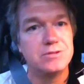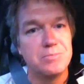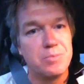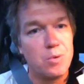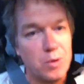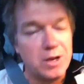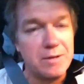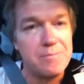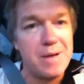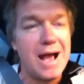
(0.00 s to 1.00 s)
supported
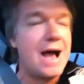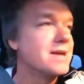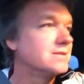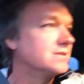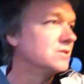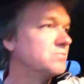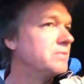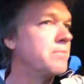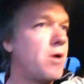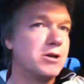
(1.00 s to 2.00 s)
and passed has just
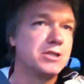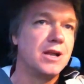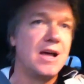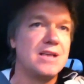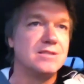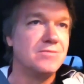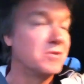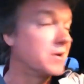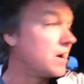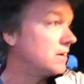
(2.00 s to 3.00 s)
been marginalized and
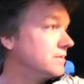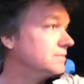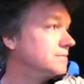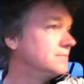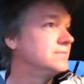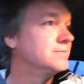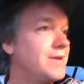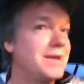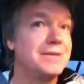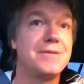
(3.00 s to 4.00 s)
forgotten,
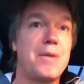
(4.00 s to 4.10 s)
right?